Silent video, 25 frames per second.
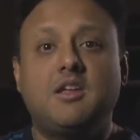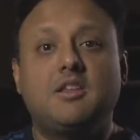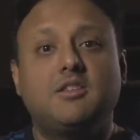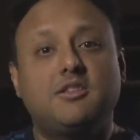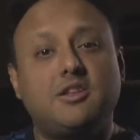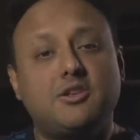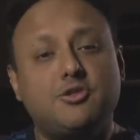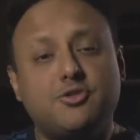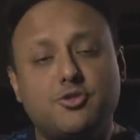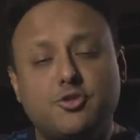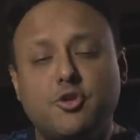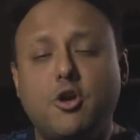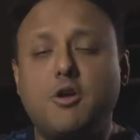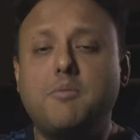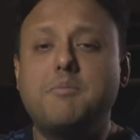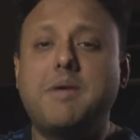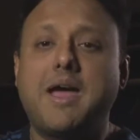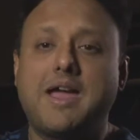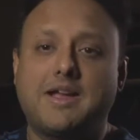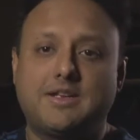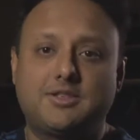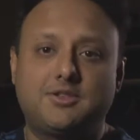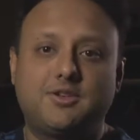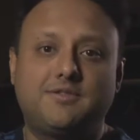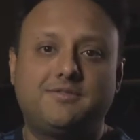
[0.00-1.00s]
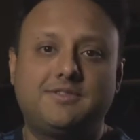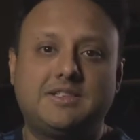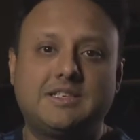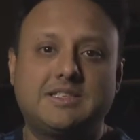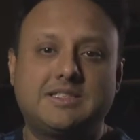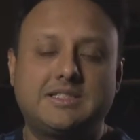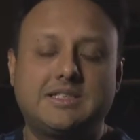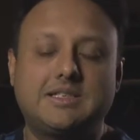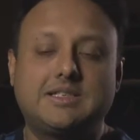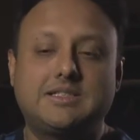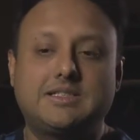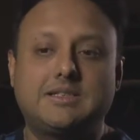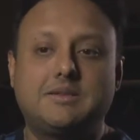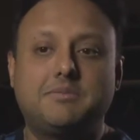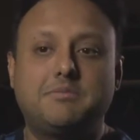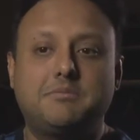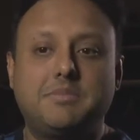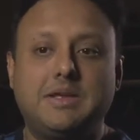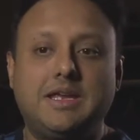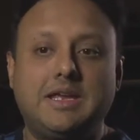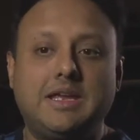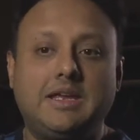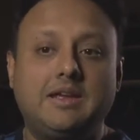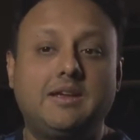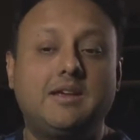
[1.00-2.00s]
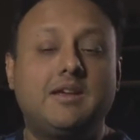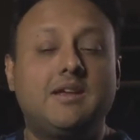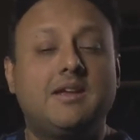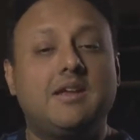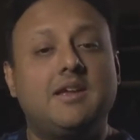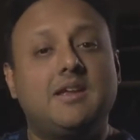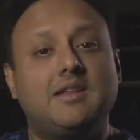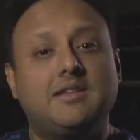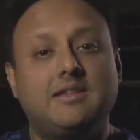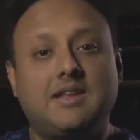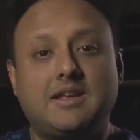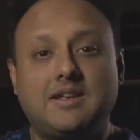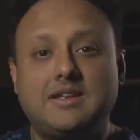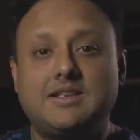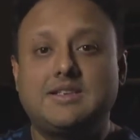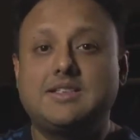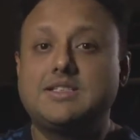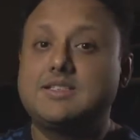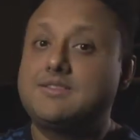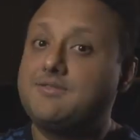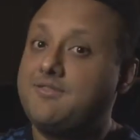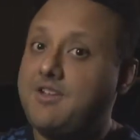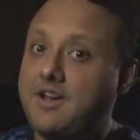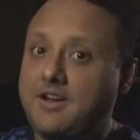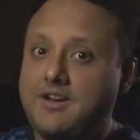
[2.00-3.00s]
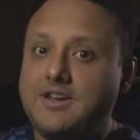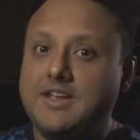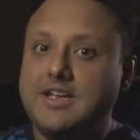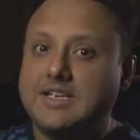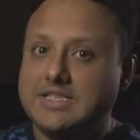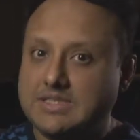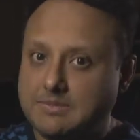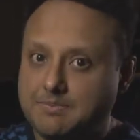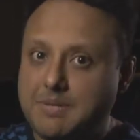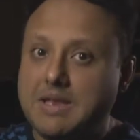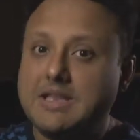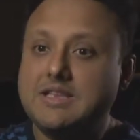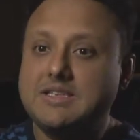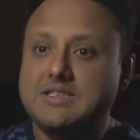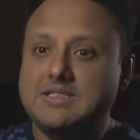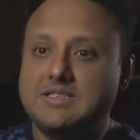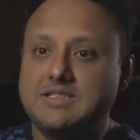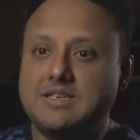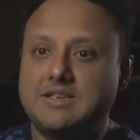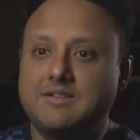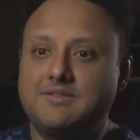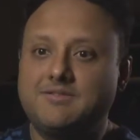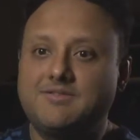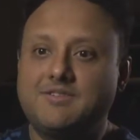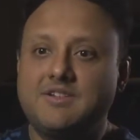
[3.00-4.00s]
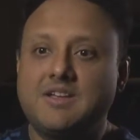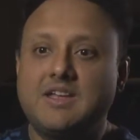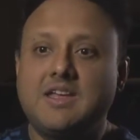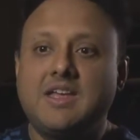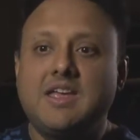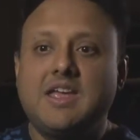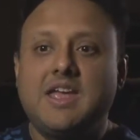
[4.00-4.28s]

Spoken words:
The drawbacks of this system being that it is very expensive